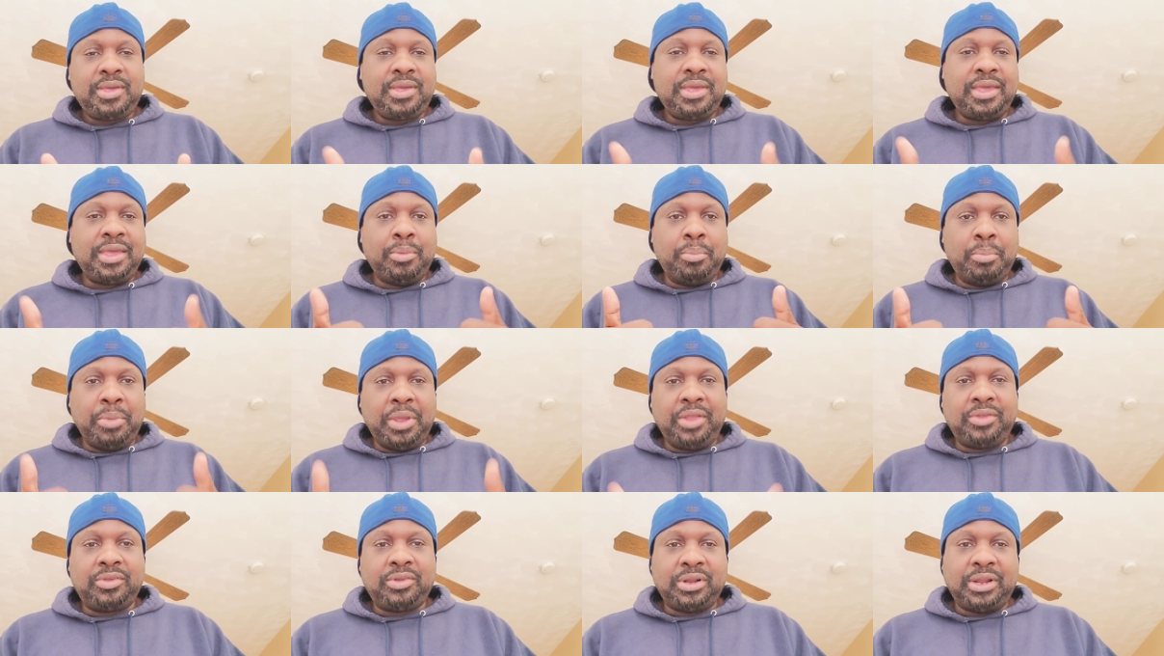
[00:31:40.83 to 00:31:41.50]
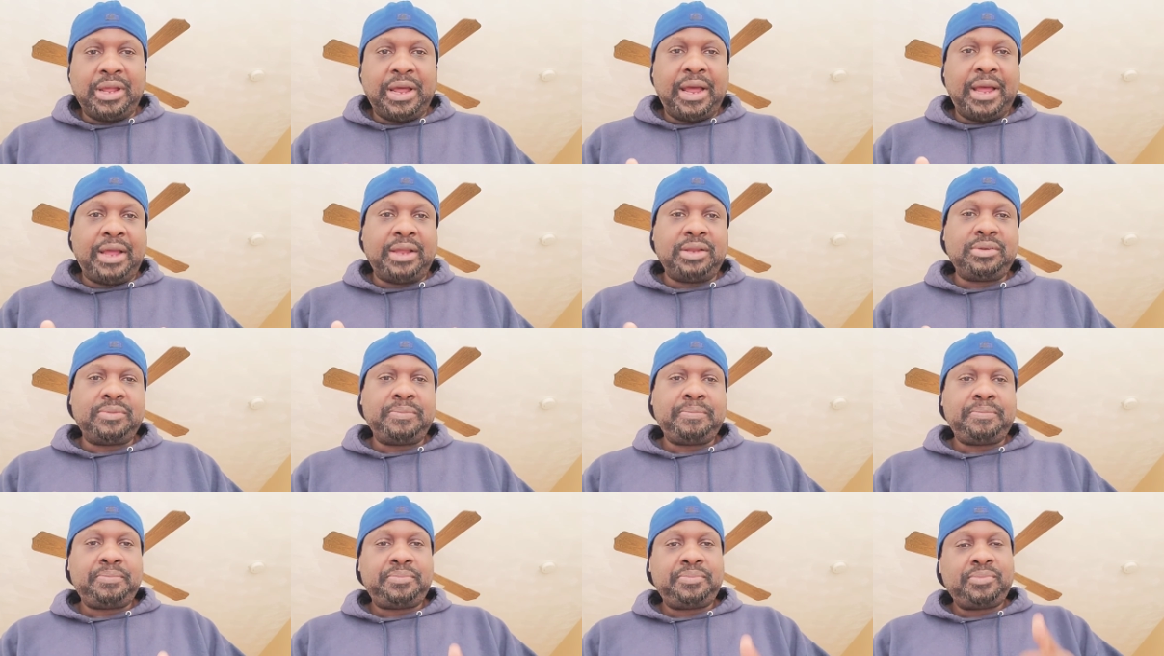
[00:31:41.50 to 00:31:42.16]
It means a lot.
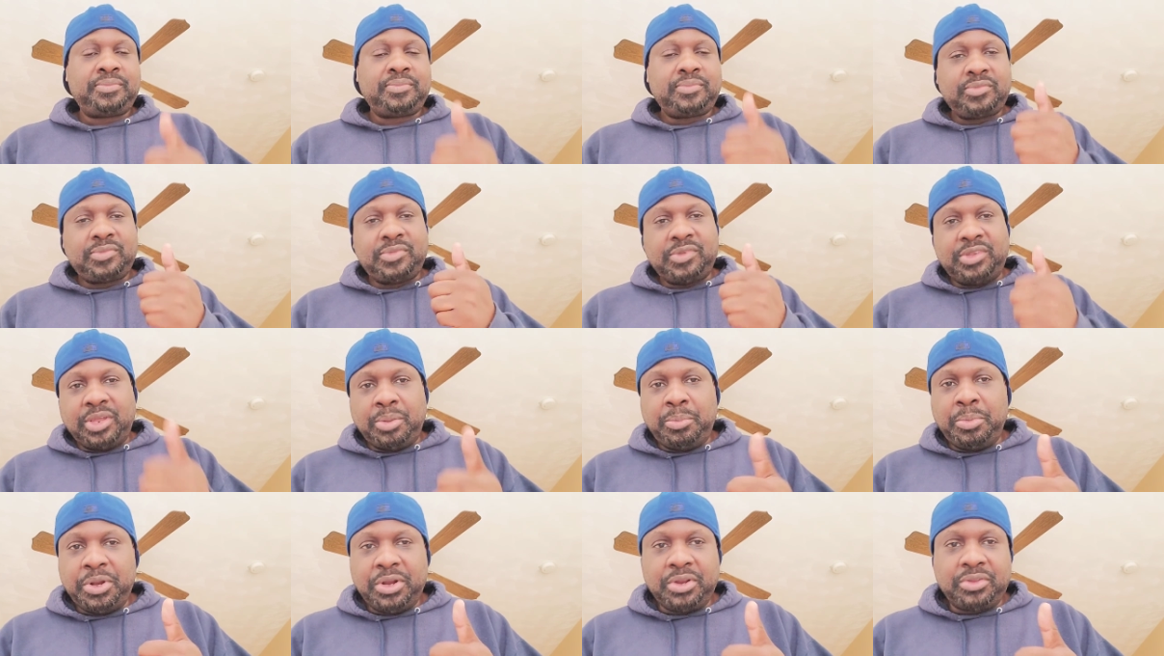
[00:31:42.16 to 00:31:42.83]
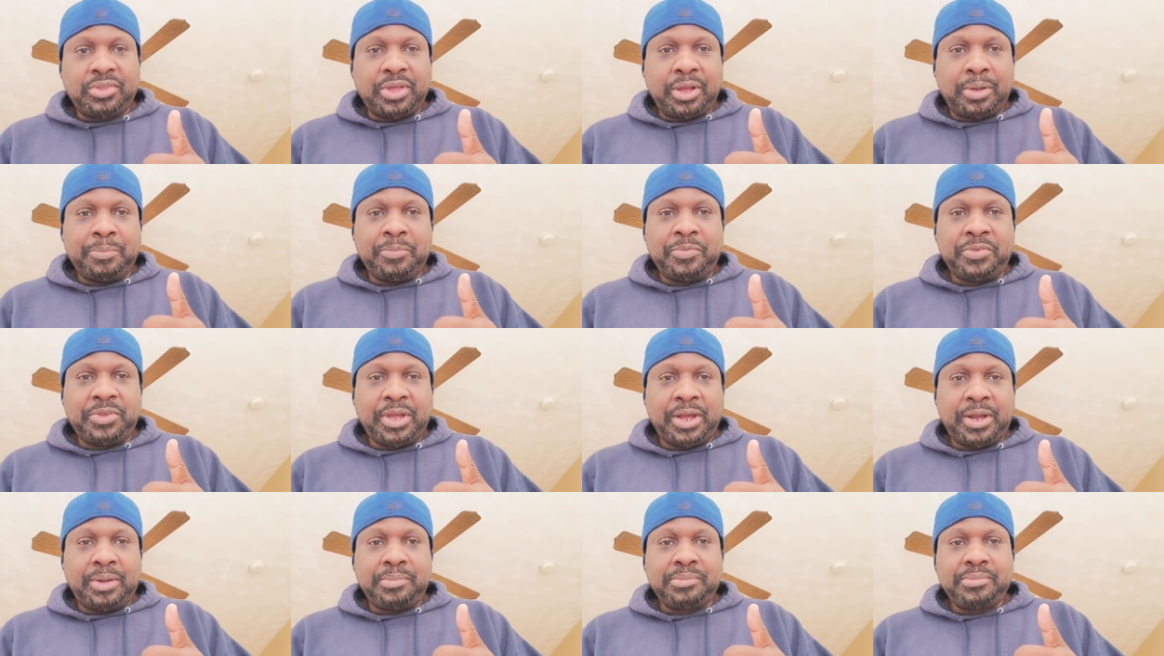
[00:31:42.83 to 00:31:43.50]
Give me the thumbs
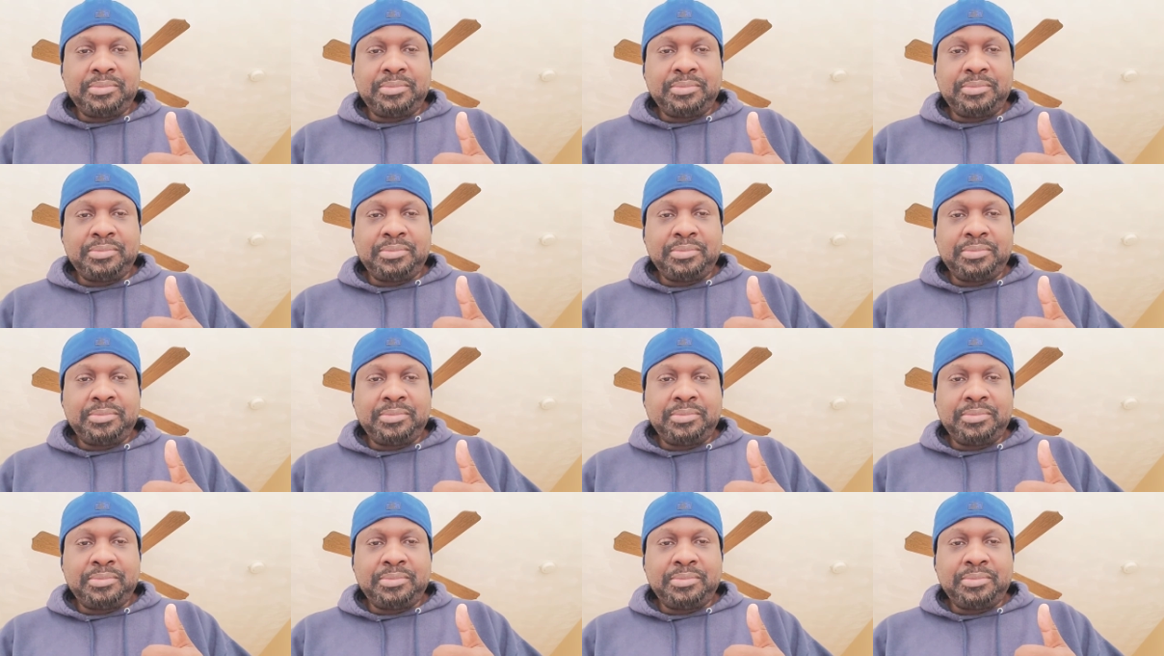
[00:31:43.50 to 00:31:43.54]
up.